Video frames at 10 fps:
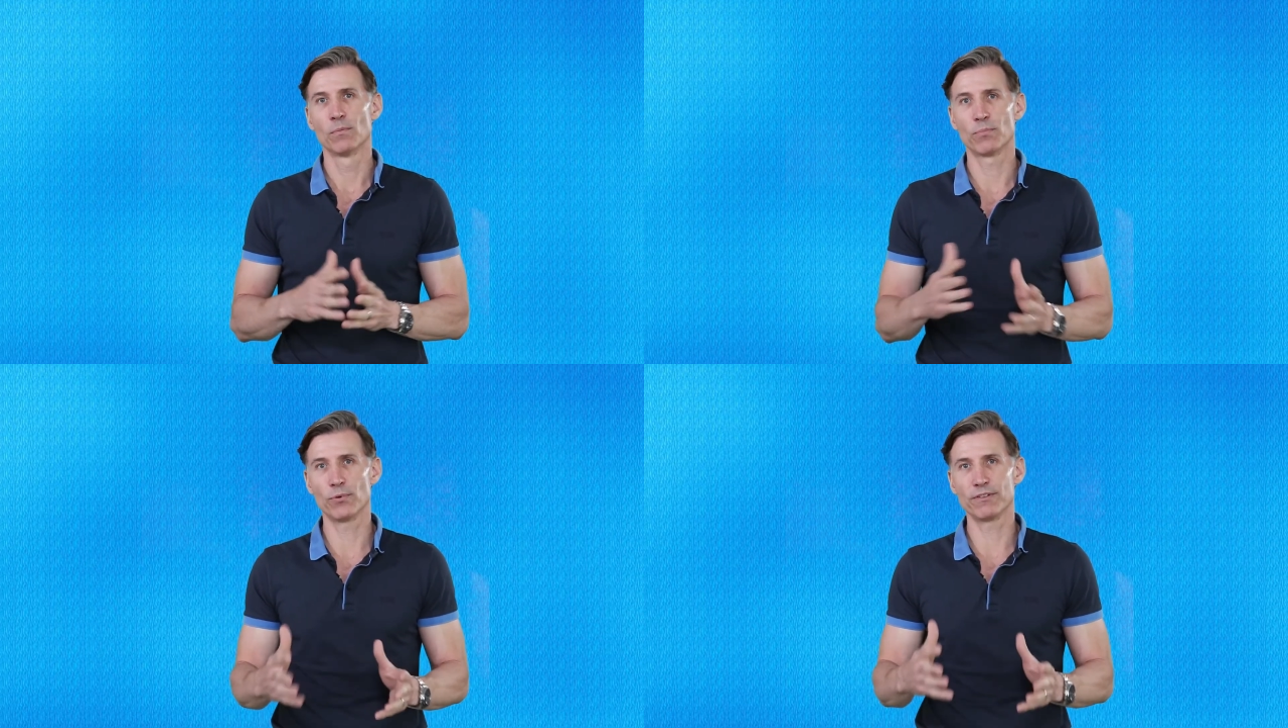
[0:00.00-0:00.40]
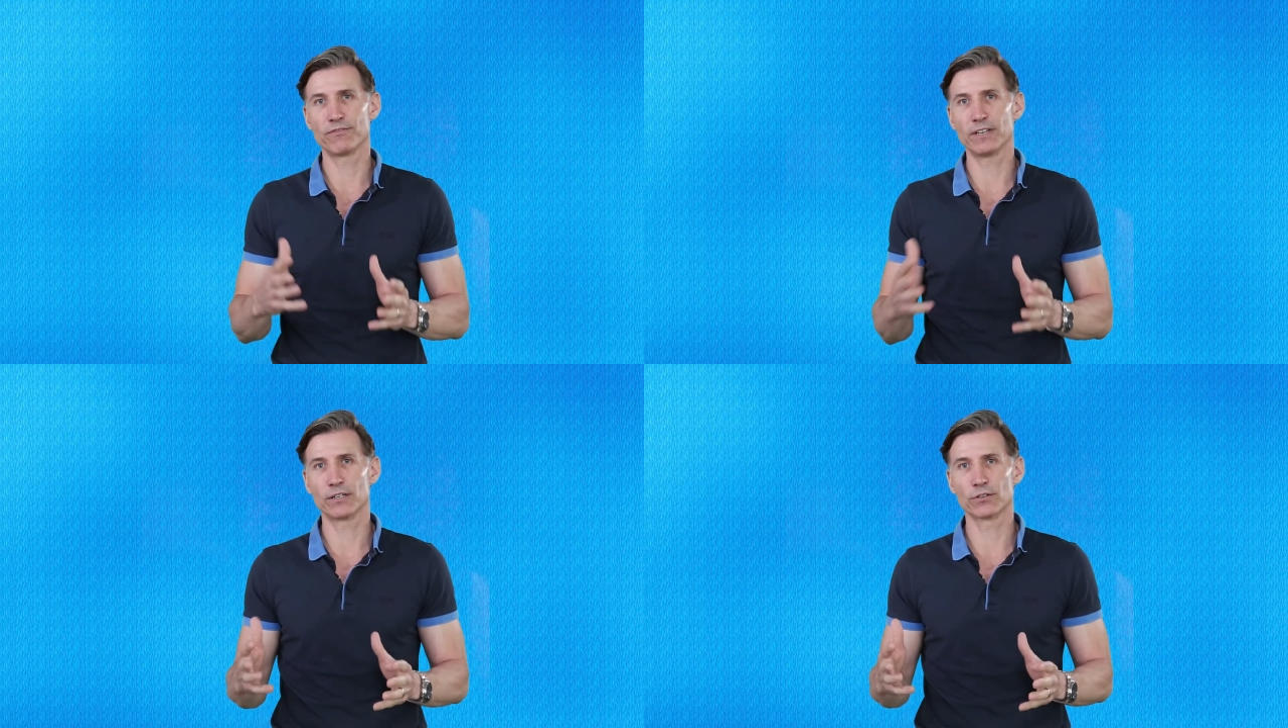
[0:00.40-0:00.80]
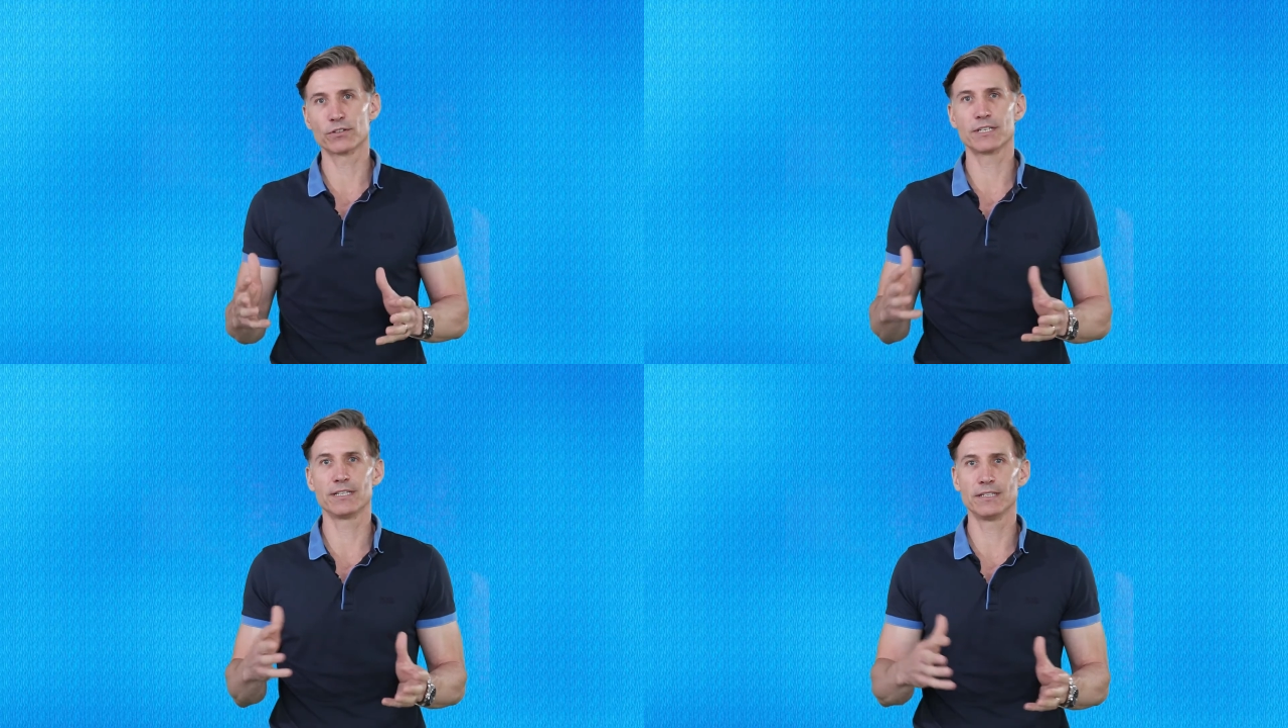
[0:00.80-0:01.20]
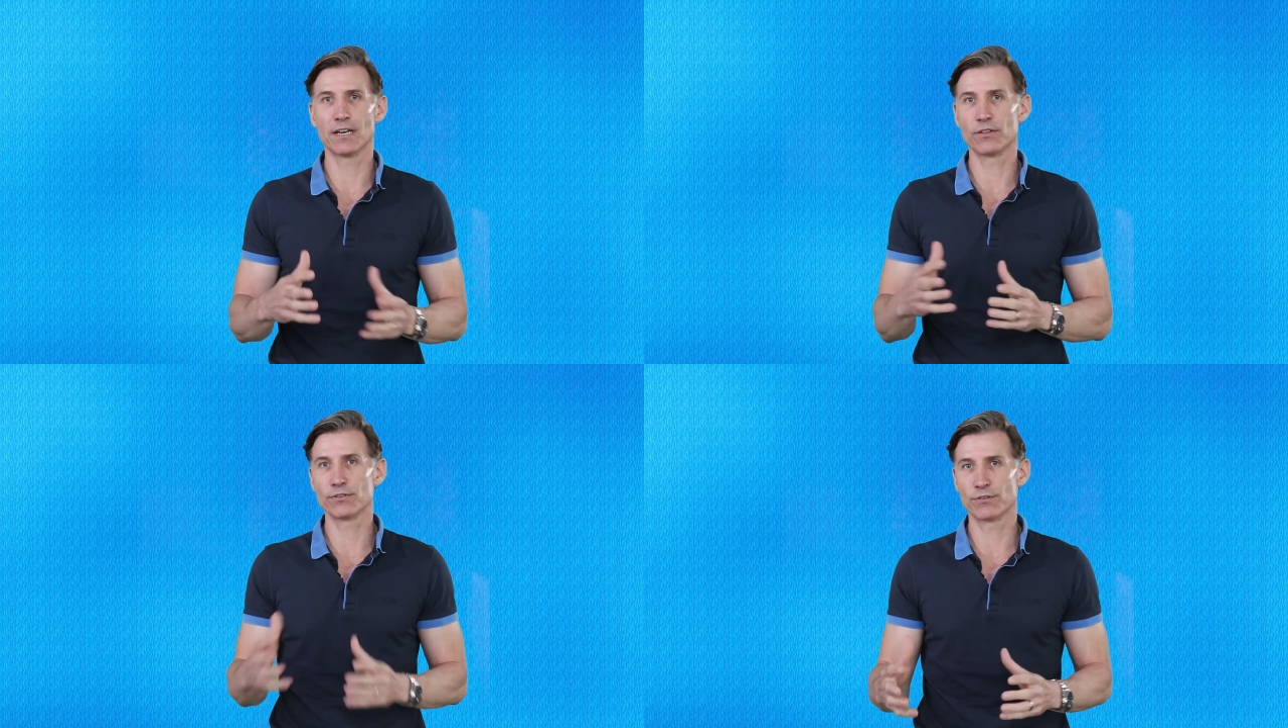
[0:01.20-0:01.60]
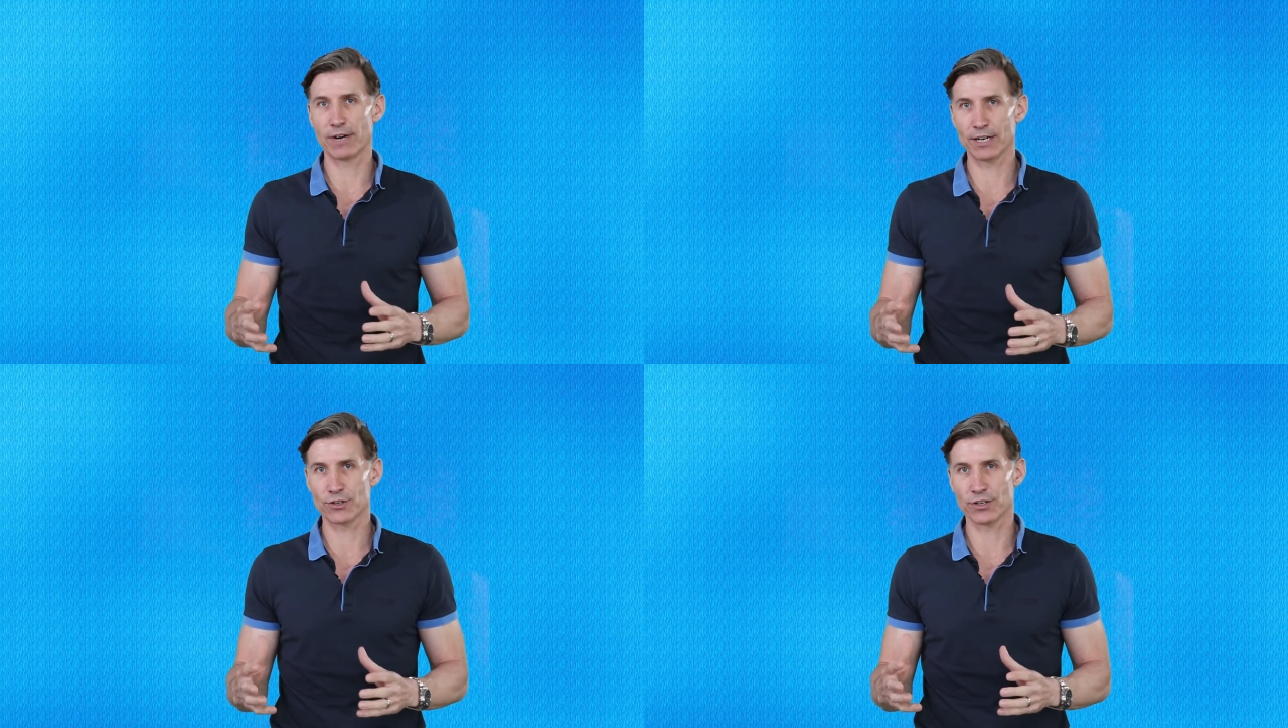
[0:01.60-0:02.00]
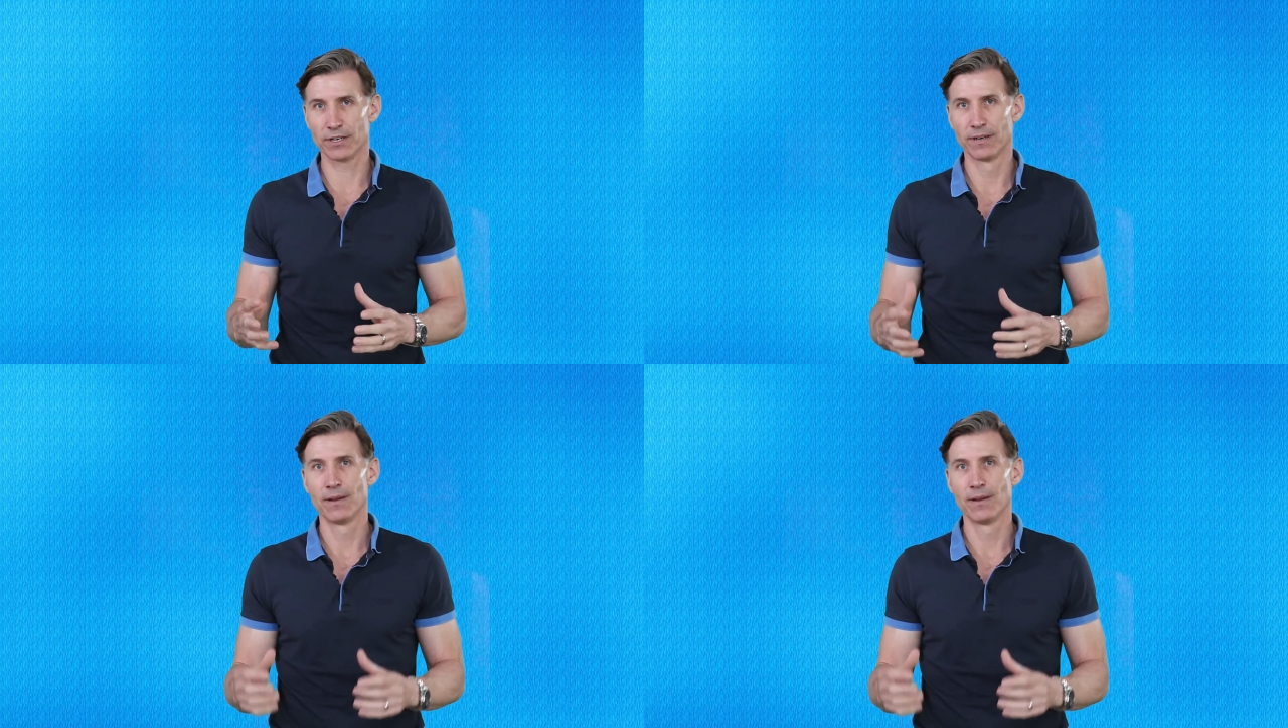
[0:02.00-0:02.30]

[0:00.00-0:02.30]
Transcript: point fingers in the other direction.